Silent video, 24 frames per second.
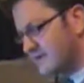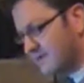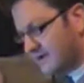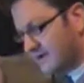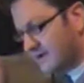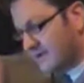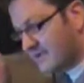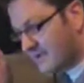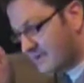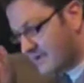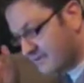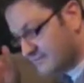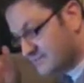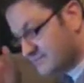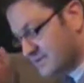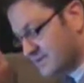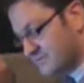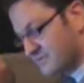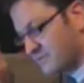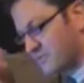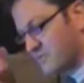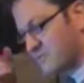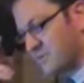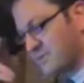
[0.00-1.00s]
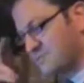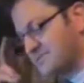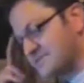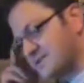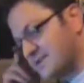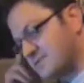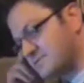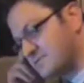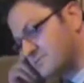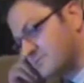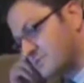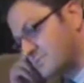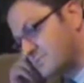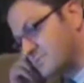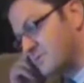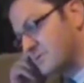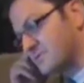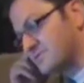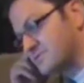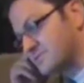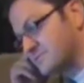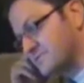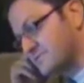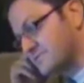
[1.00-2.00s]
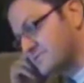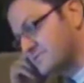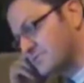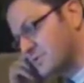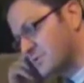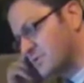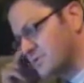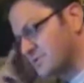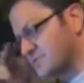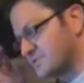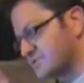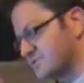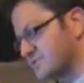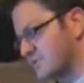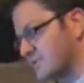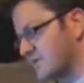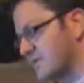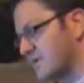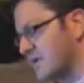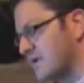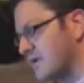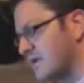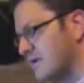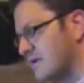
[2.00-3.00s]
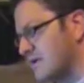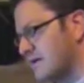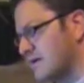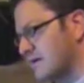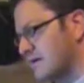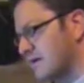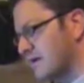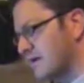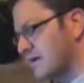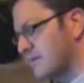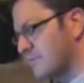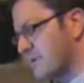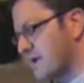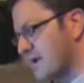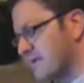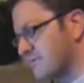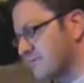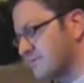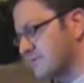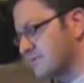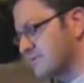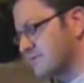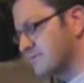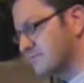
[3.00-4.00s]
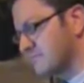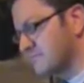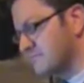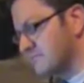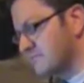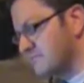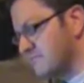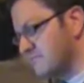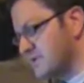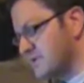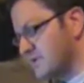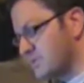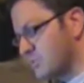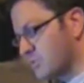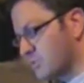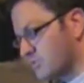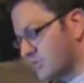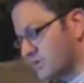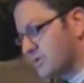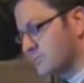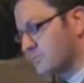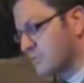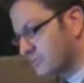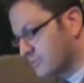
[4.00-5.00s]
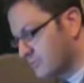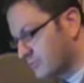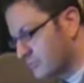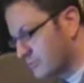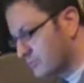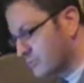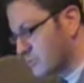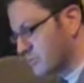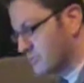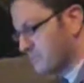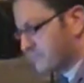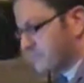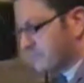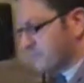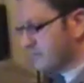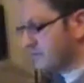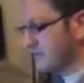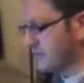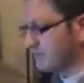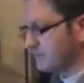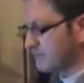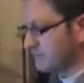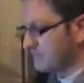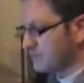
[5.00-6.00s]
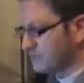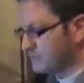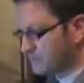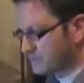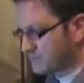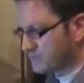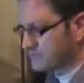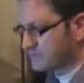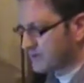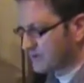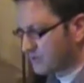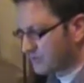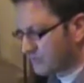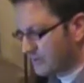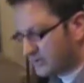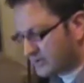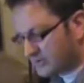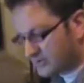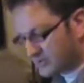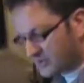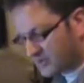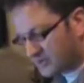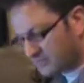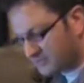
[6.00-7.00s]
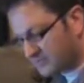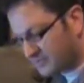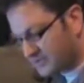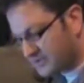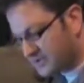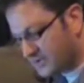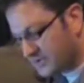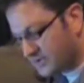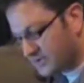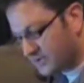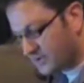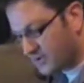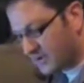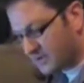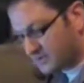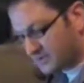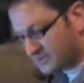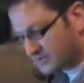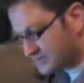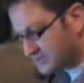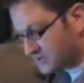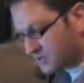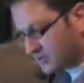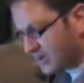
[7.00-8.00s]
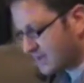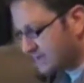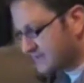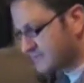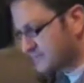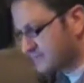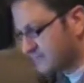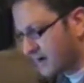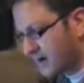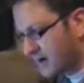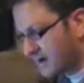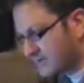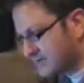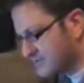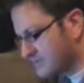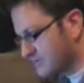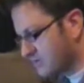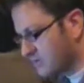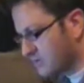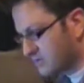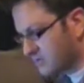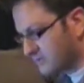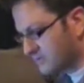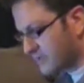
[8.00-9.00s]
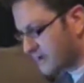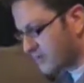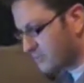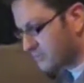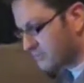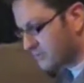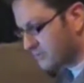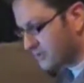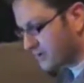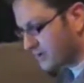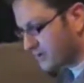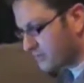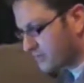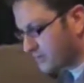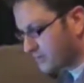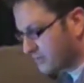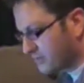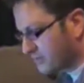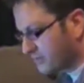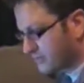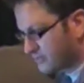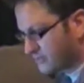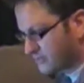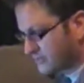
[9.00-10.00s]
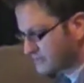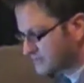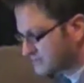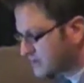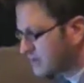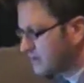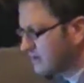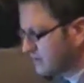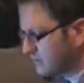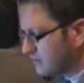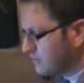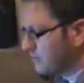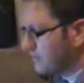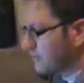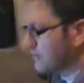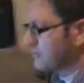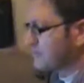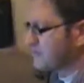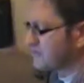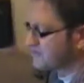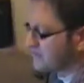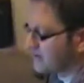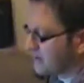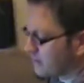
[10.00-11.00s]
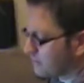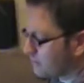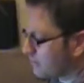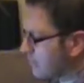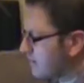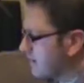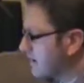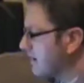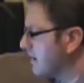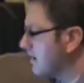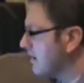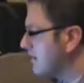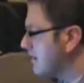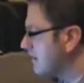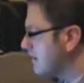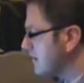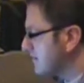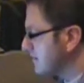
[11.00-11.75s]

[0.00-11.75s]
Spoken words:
I suffer from obsessive compulsive disorders, so having me working with a group, if you looked at my grade card from kindergarten and saw S- and all of that, playing well with others, you would understand why.